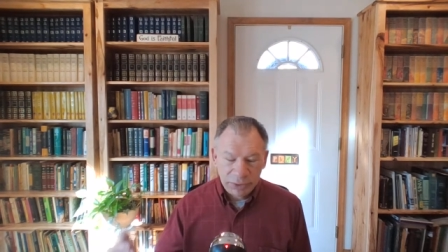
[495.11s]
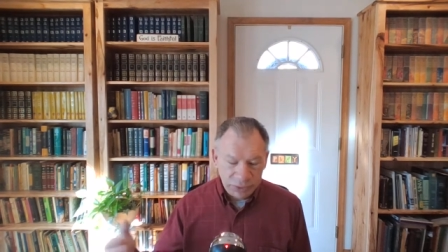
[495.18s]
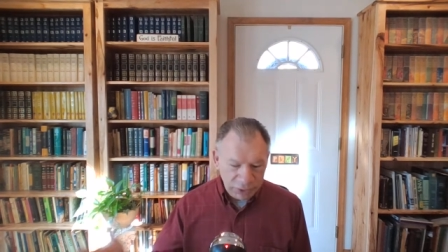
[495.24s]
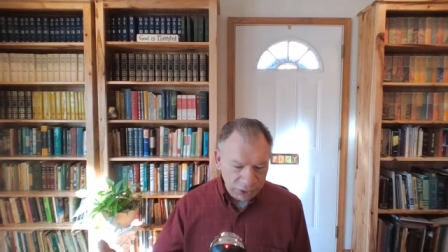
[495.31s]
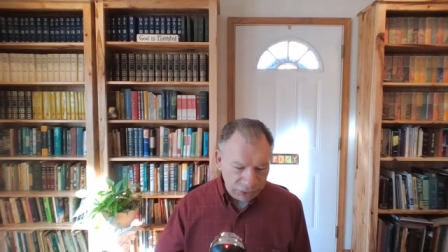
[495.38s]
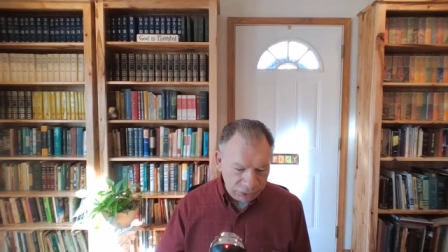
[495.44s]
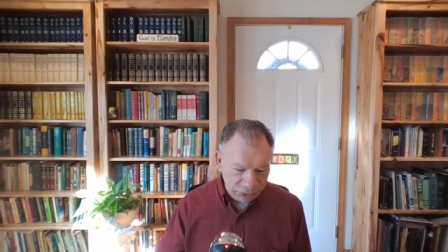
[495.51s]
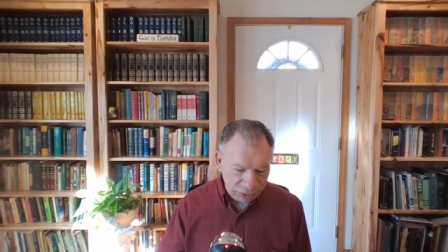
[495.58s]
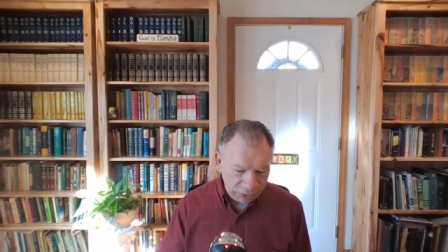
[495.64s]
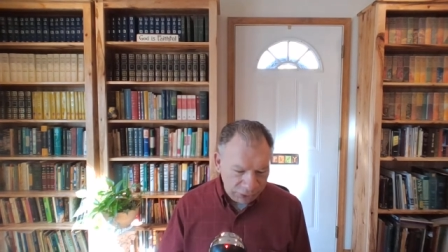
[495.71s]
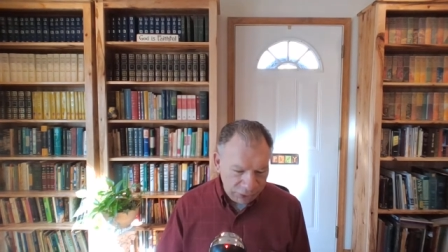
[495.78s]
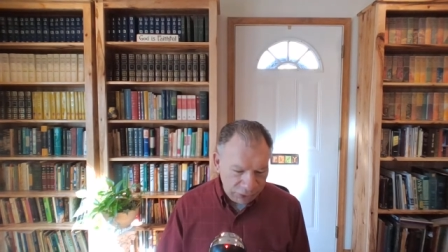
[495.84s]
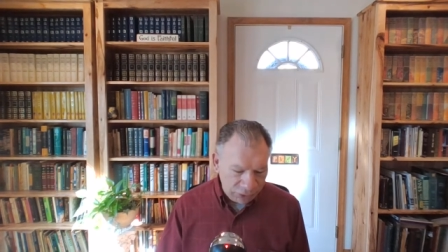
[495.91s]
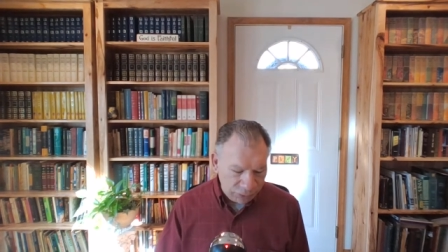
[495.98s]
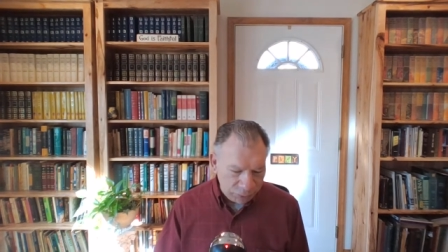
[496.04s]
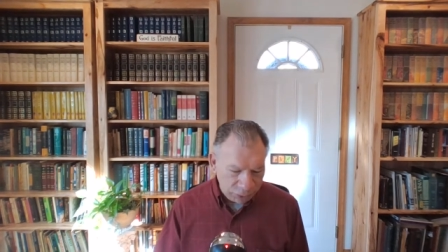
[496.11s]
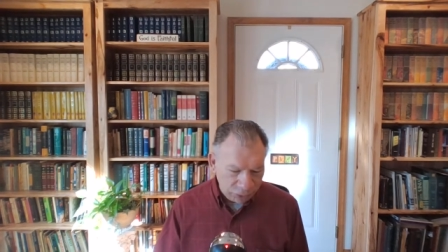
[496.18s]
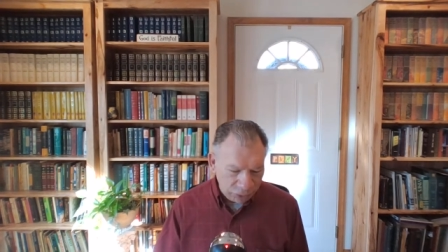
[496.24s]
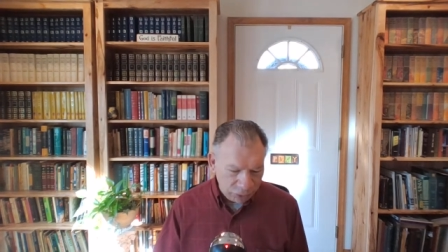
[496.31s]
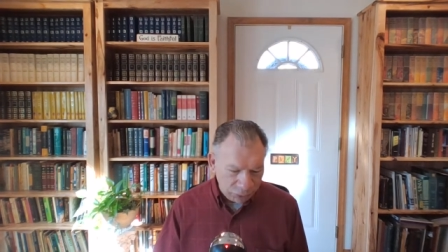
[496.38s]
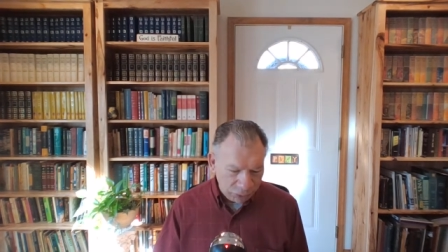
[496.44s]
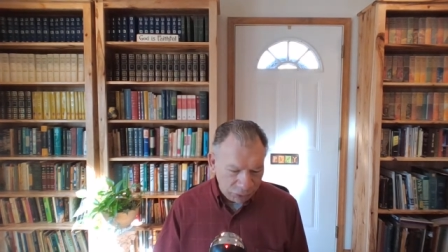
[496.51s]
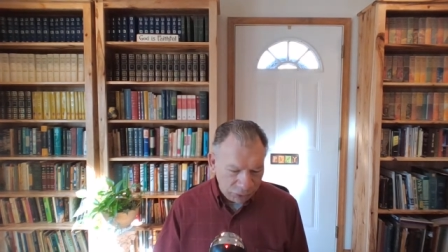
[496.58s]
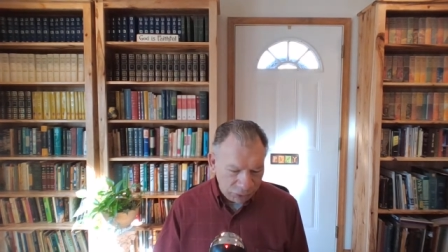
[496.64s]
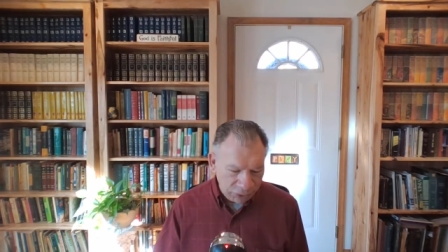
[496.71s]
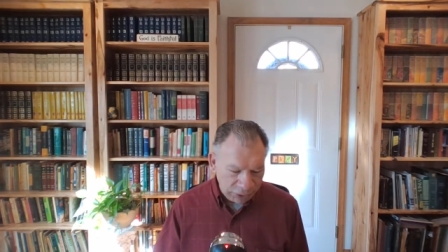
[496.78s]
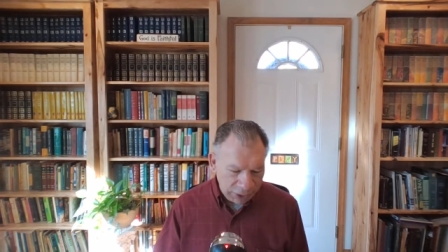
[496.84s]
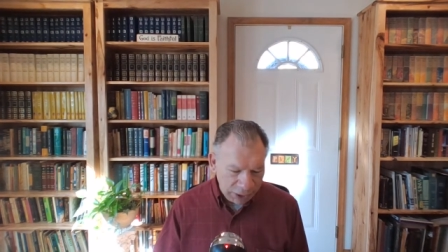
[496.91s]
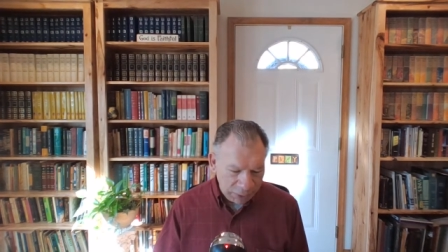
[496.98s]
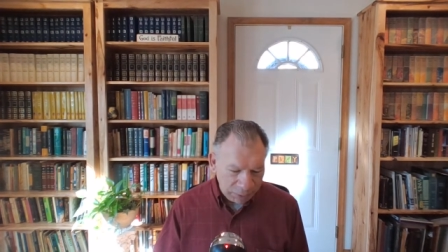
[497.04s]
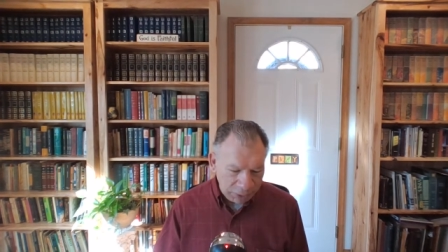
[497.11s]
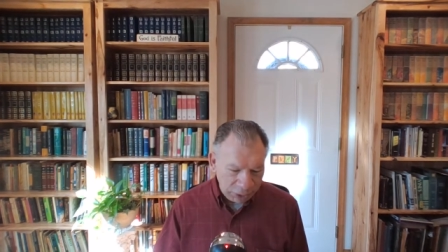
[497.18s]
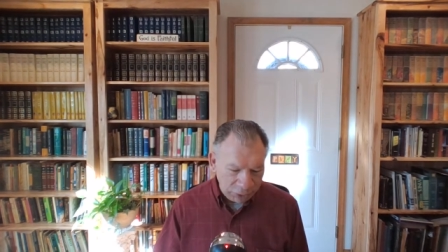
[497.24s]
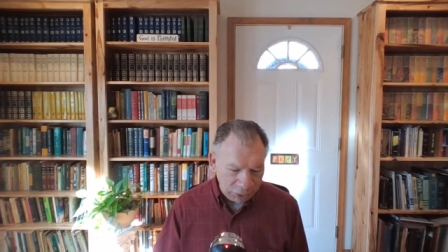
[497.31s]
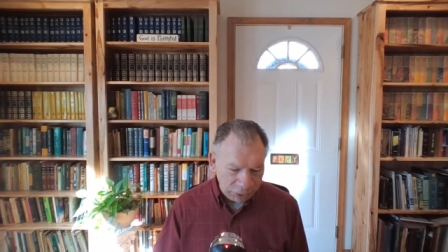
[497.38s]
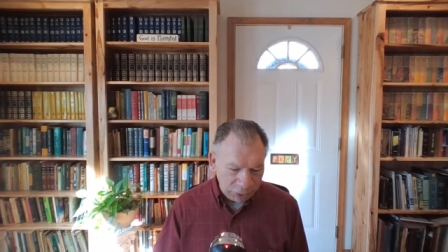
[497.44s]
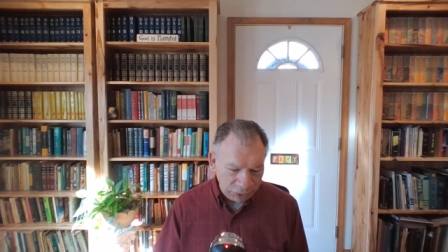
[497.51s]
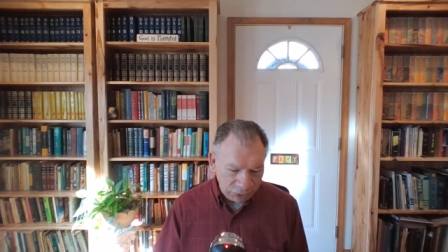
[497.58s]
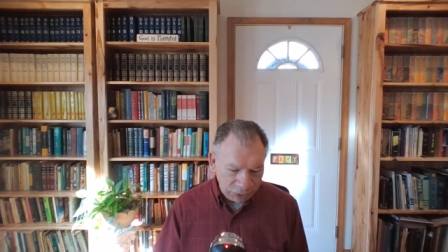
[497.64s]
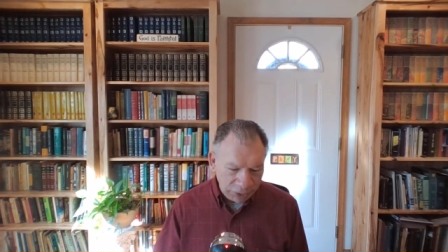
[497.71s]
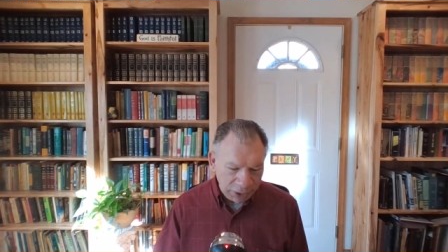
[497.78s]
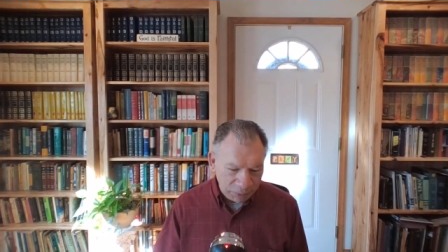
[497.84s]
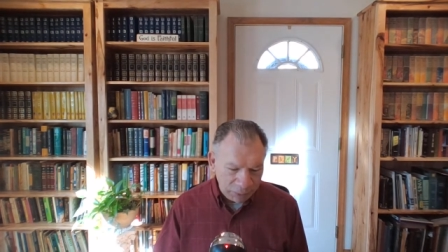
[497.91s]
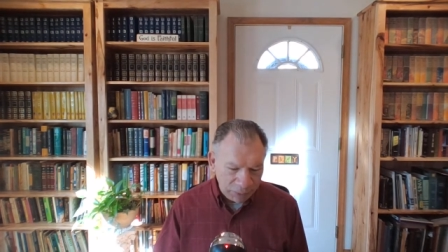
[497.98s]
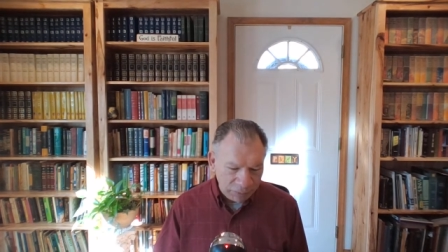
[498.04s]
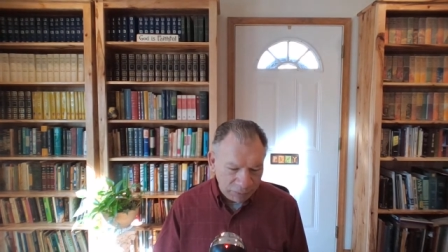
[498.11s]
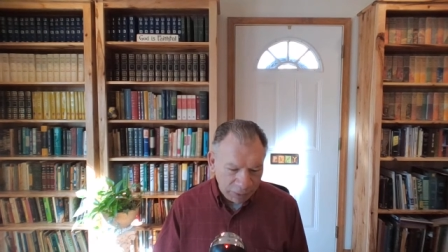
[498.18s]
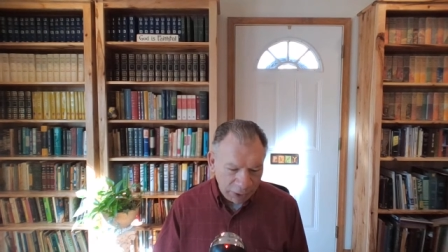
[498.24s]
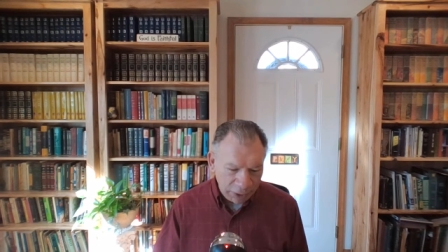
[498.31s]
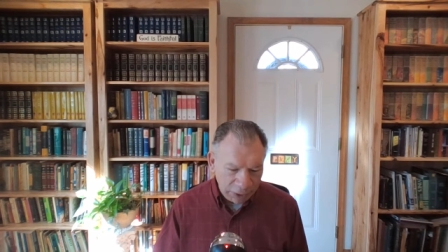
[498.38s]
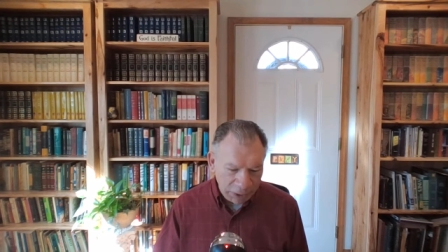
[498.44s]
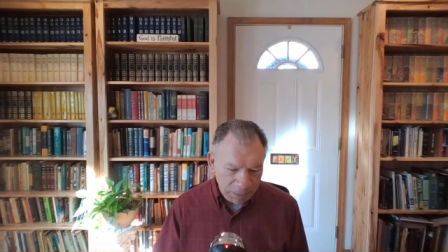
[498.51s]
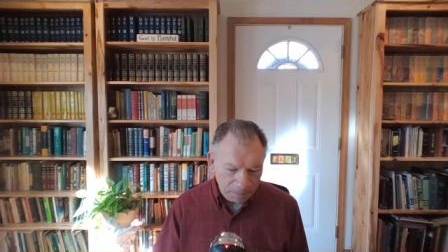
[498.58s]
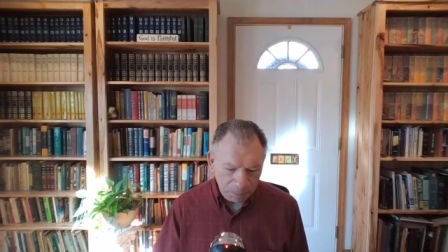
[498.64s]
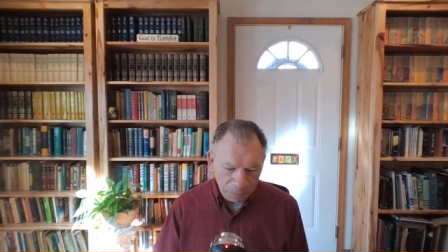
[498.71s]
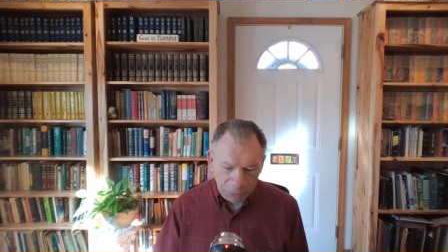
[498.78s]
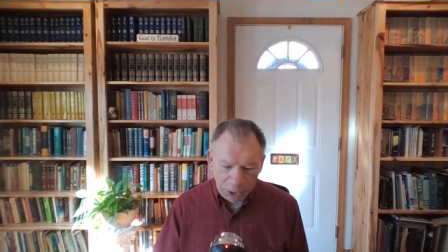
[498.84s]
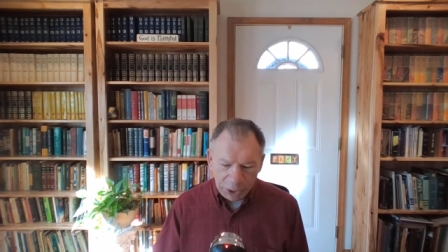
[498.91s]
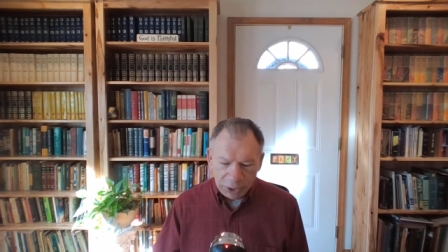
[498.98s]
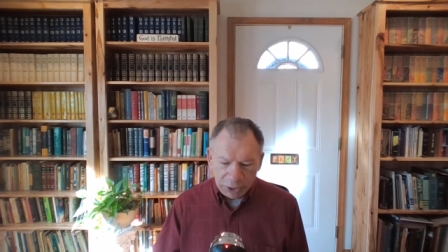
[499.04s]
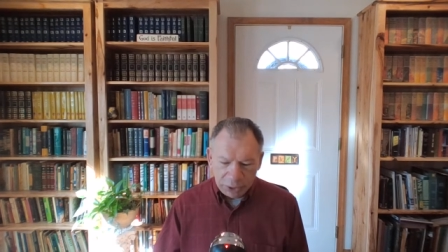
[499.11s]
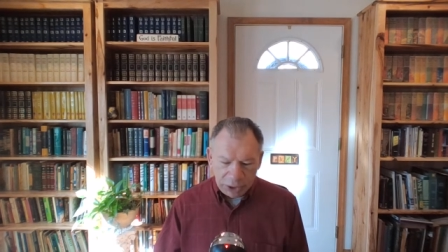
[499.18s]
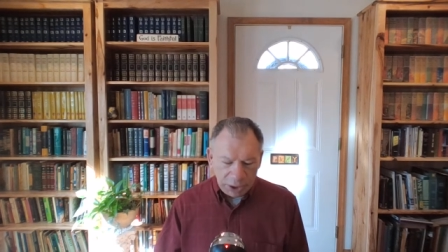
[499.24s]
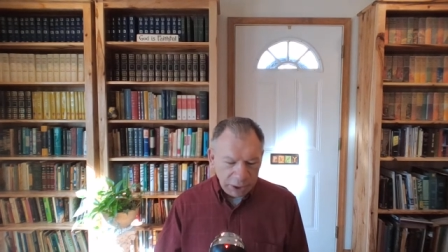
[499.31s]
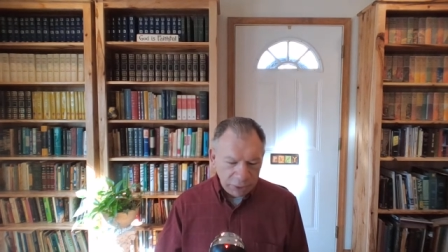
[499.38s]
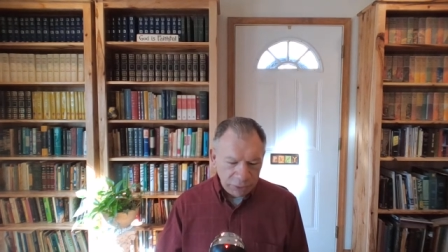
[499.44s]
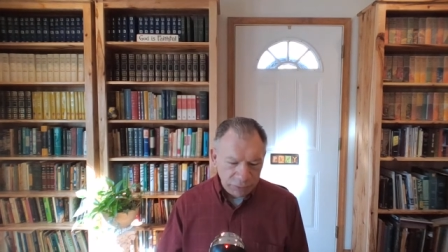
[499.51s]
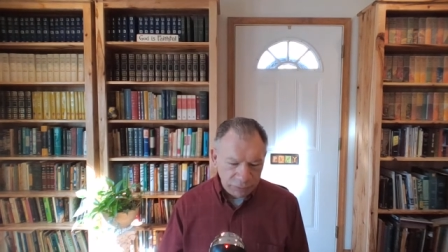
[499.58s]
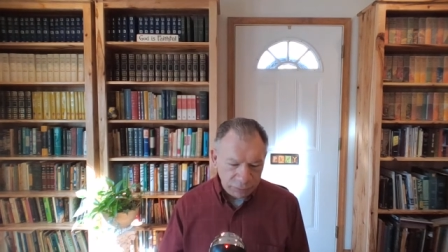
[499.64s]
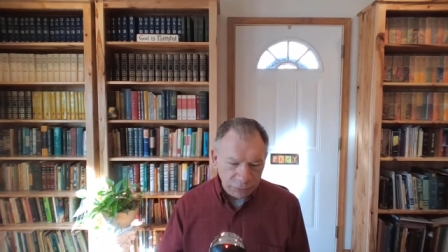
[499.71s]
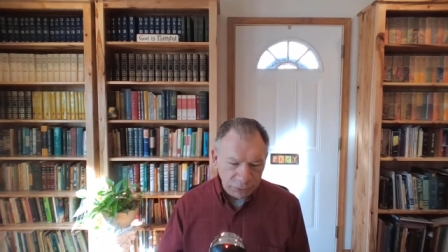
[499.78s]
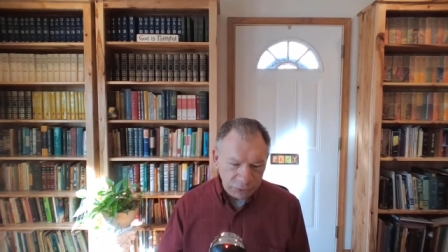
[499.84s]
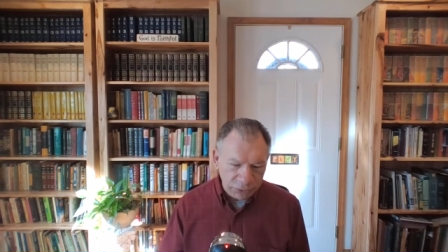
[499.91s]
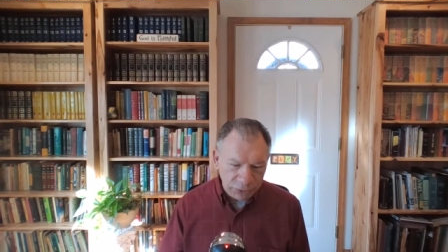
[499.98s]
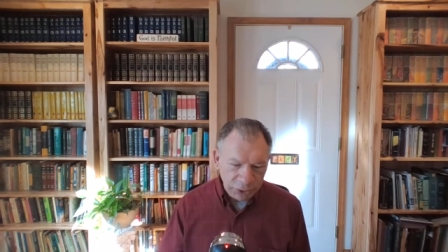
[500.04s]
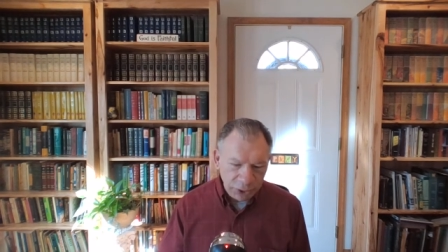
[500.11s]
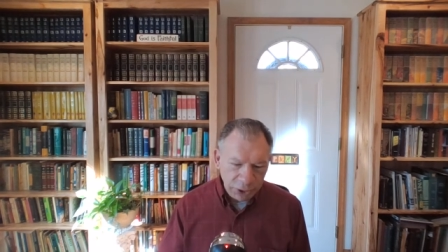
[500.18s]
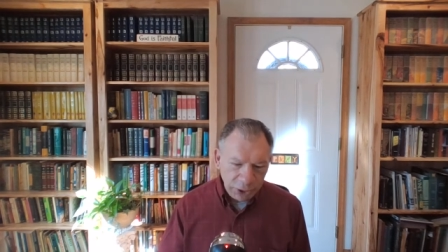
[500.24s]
teaching these principles to them and encouraging them to follow them okay now the first